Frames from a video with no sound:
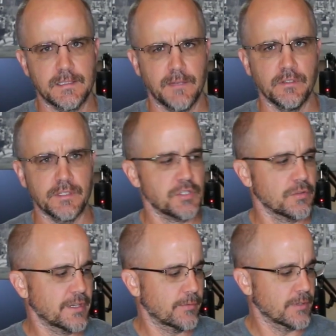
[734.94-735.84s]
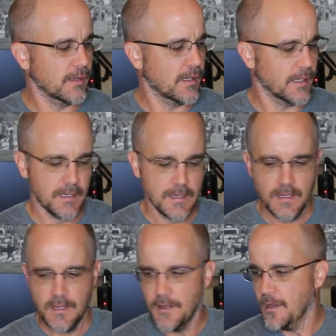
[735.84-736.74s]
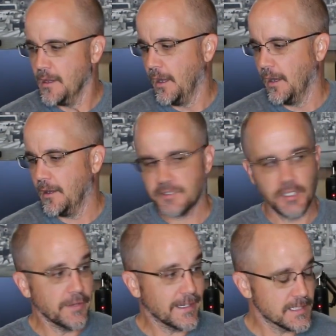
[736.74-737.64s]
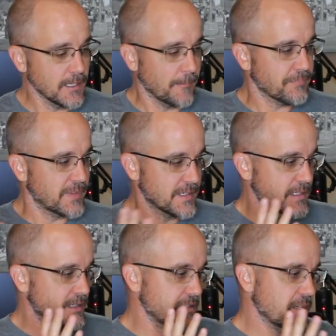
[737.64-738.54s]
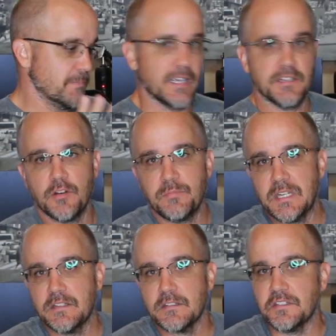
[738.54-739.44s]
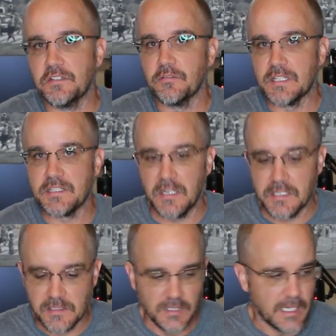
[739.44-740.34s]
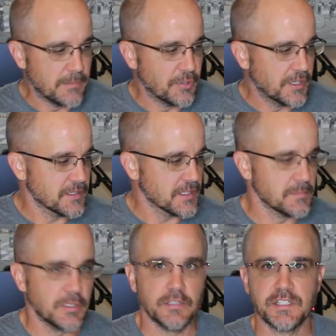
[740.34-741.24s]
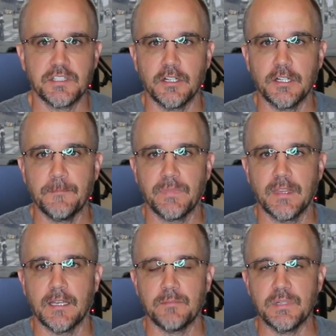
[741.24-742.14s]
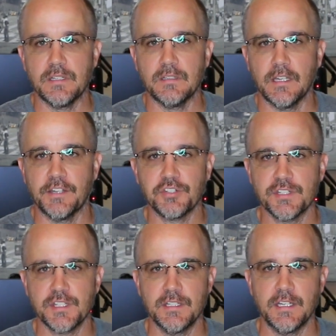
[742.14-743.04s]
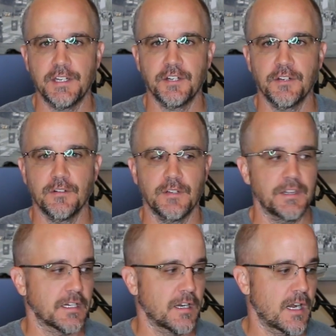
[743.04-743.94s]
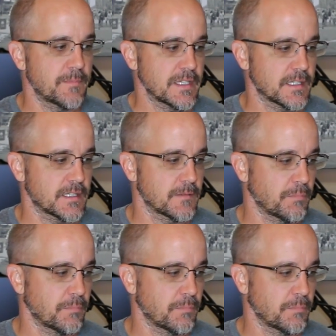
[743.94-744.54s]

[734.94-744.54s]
I definitely enjoyed that one a lot. Uh, so that's it. This is by no means, you know, an exhaustive library. It's a small start. I'd be interested to hear in the comments